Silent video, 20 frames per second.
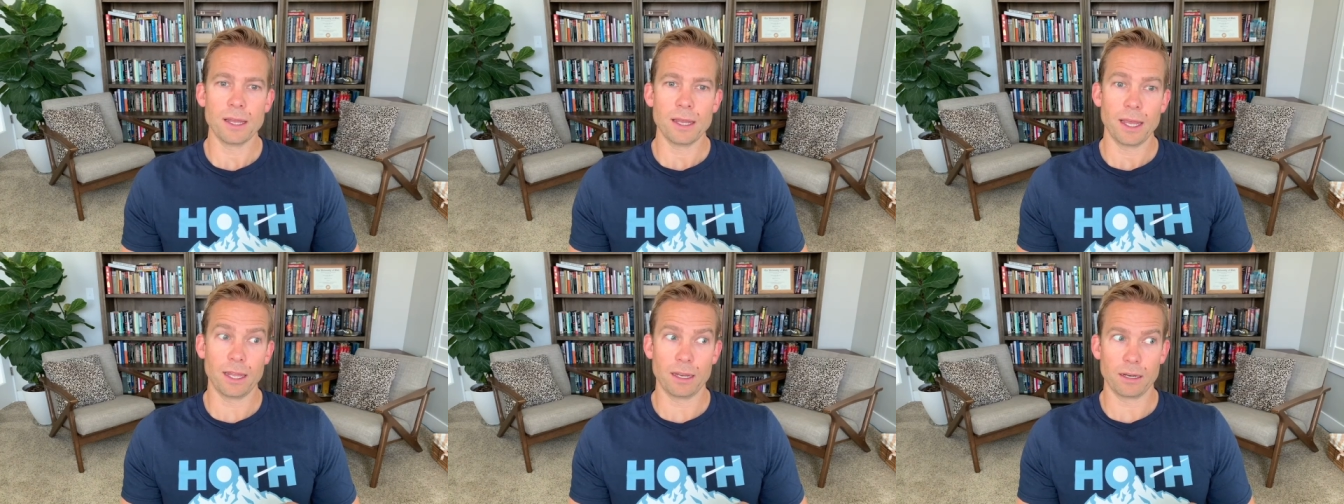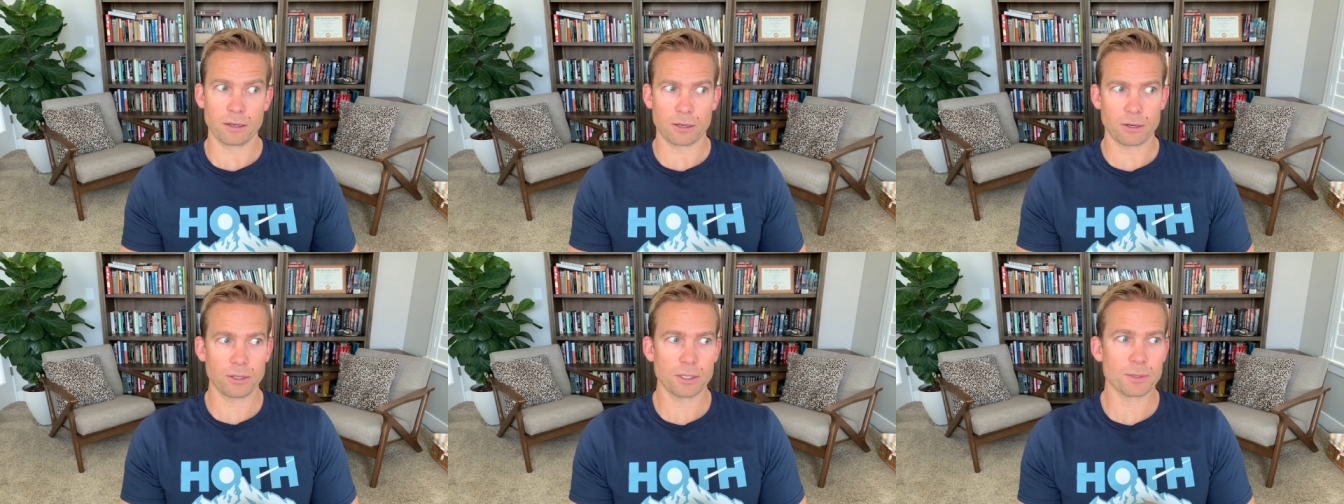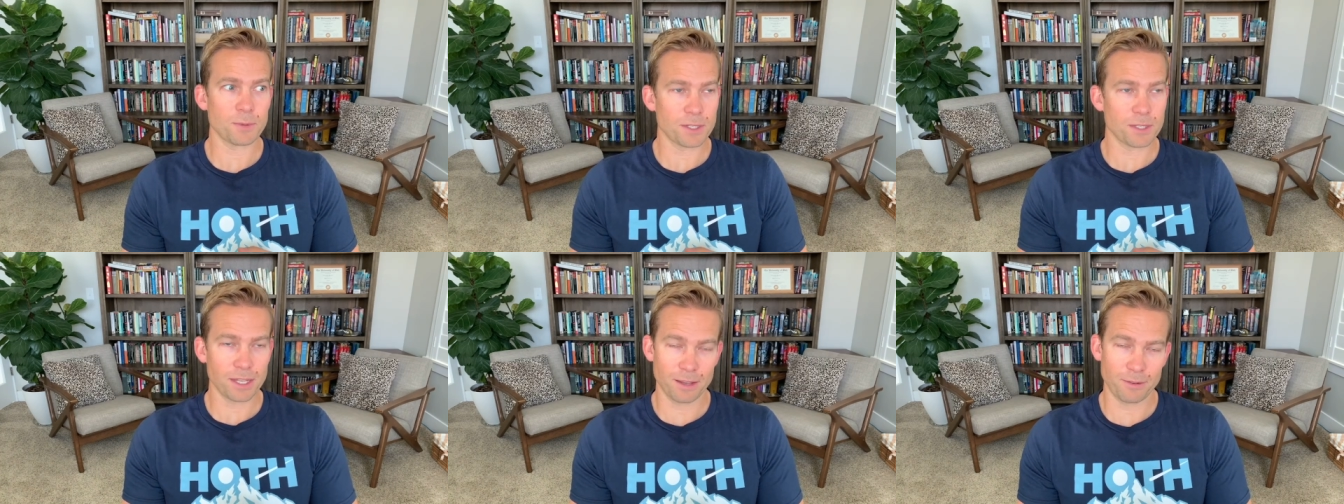and our
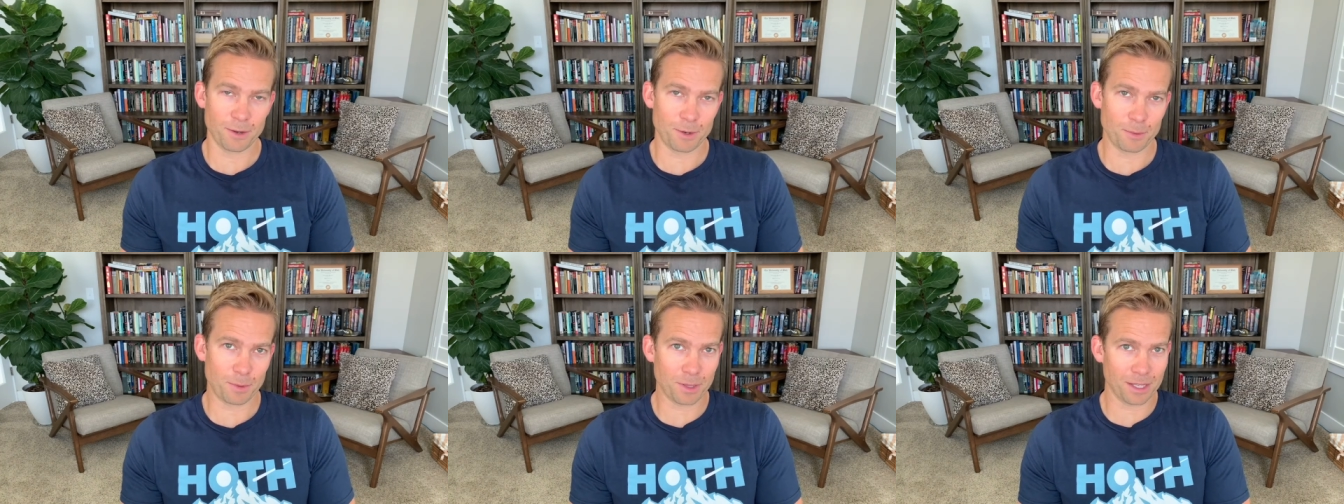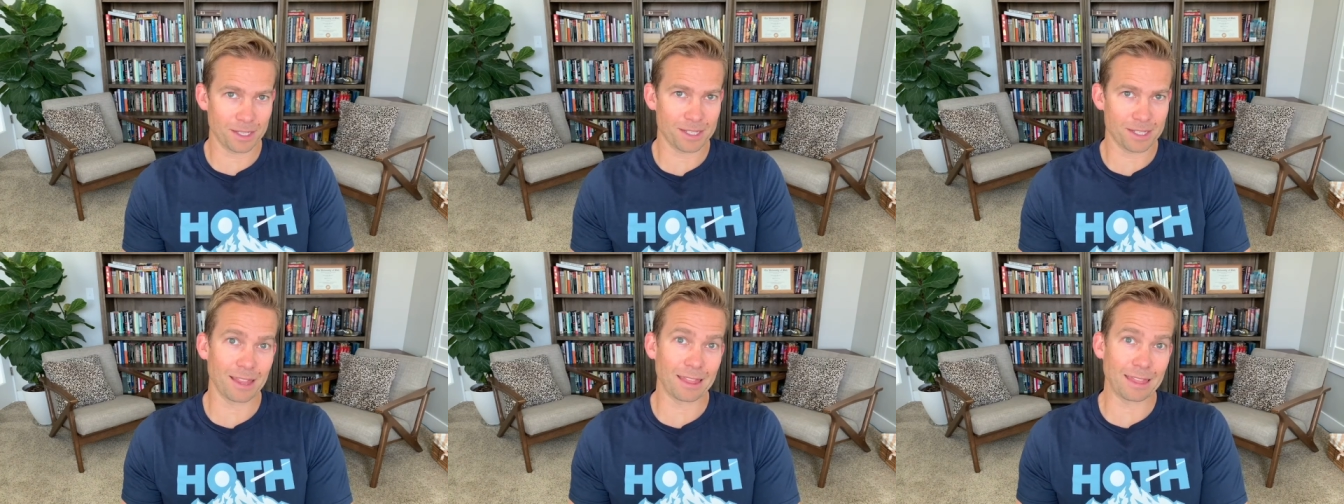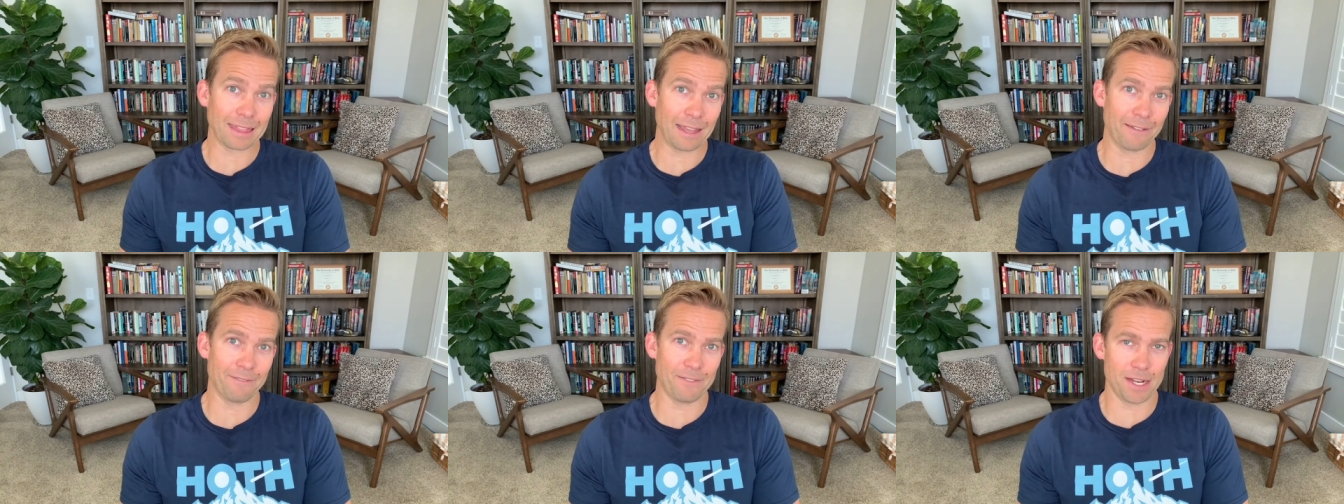charisma save at a
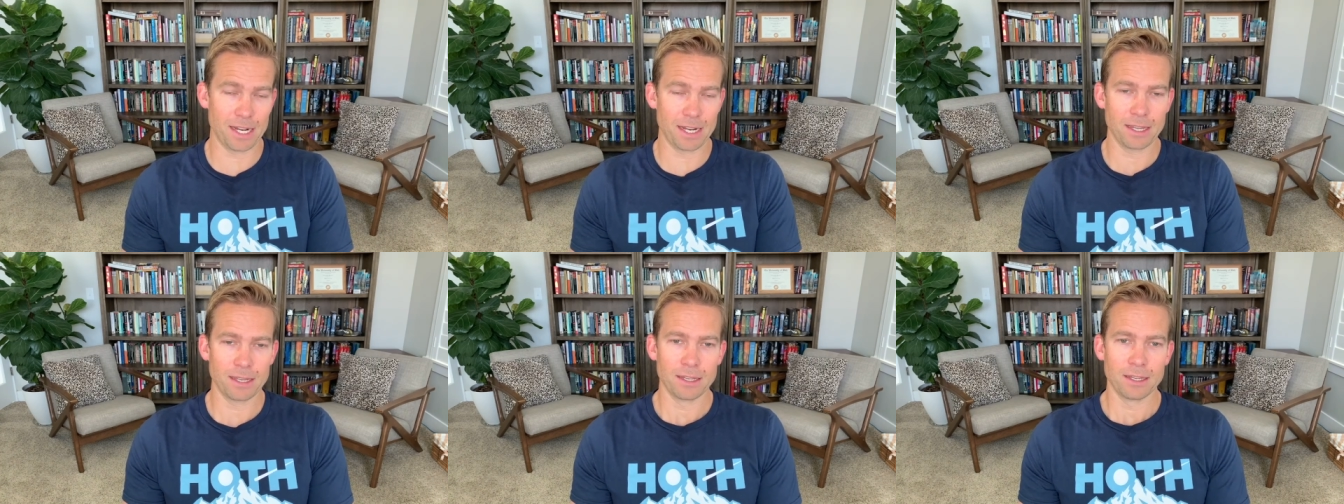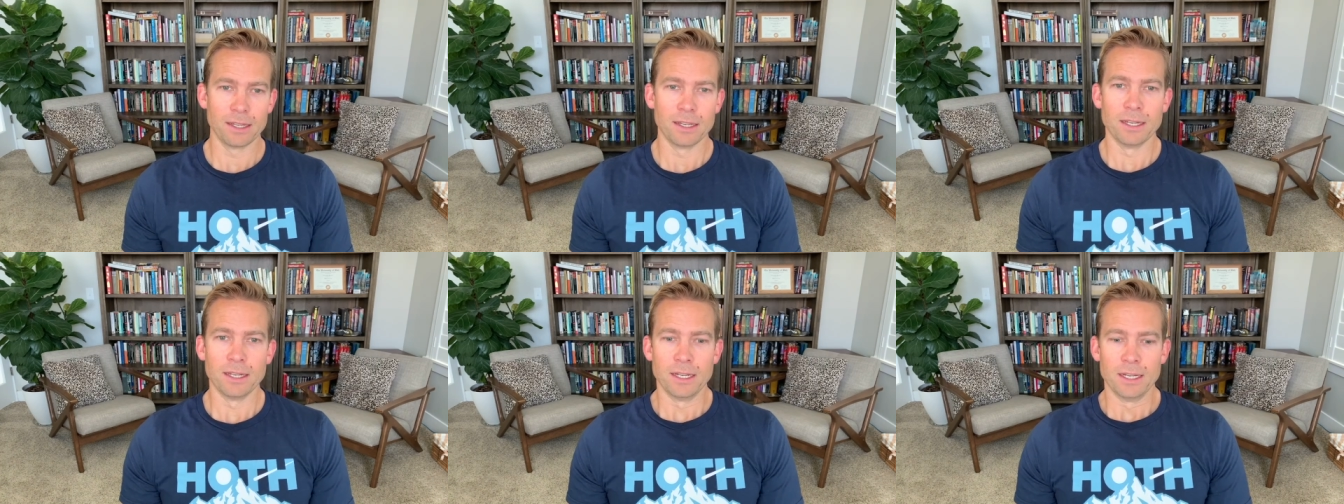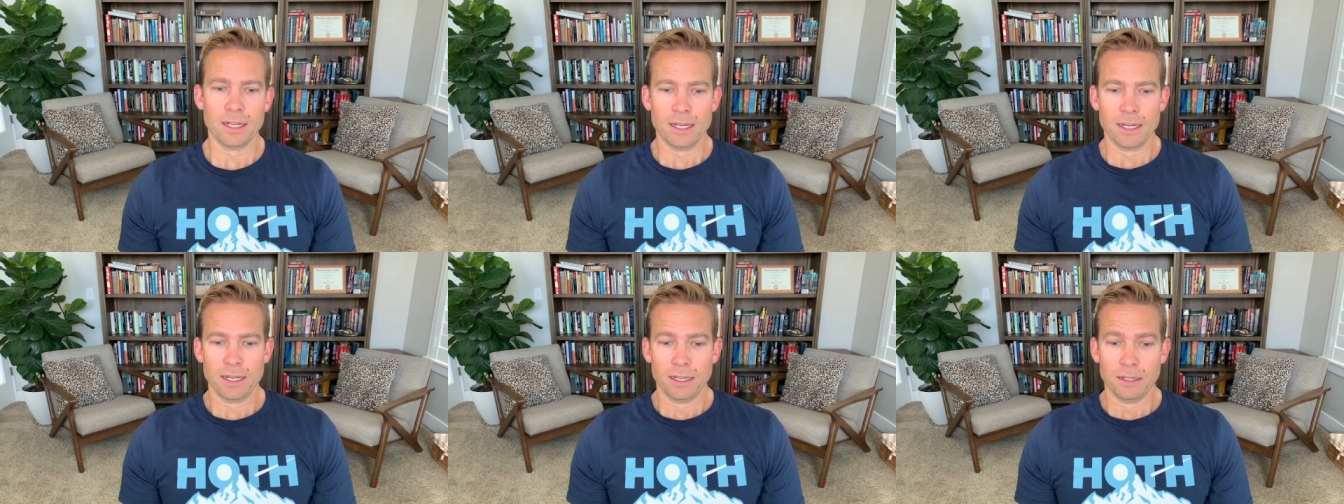+11.
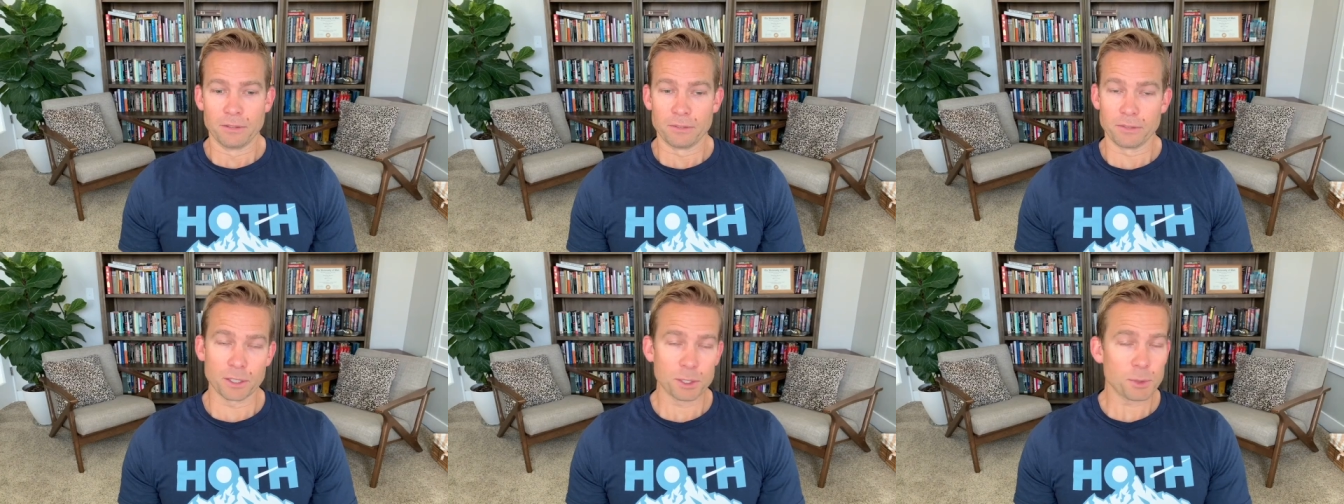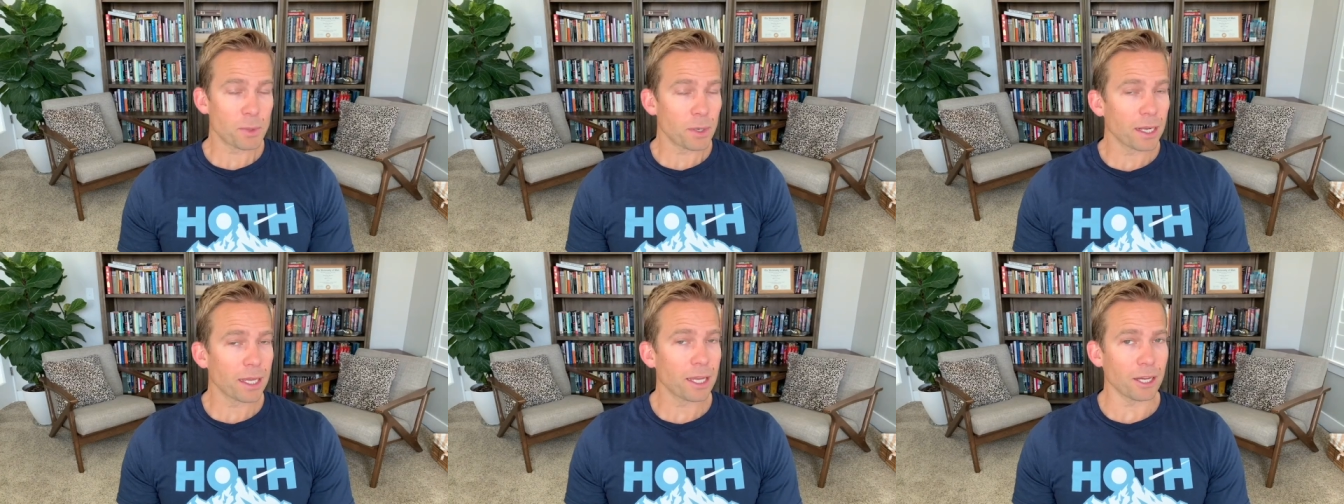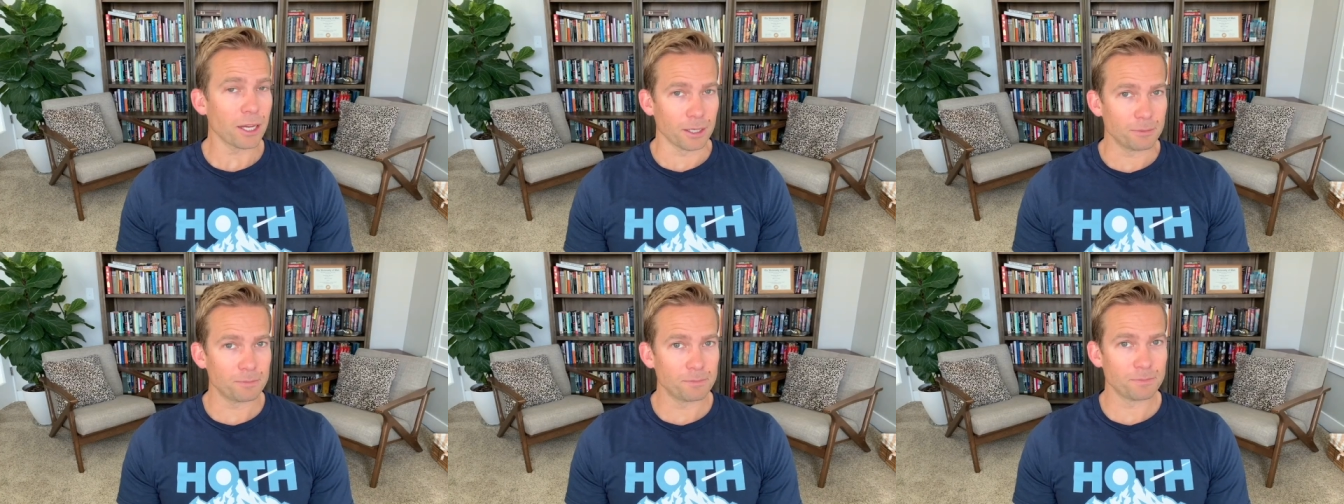Feels pretty good.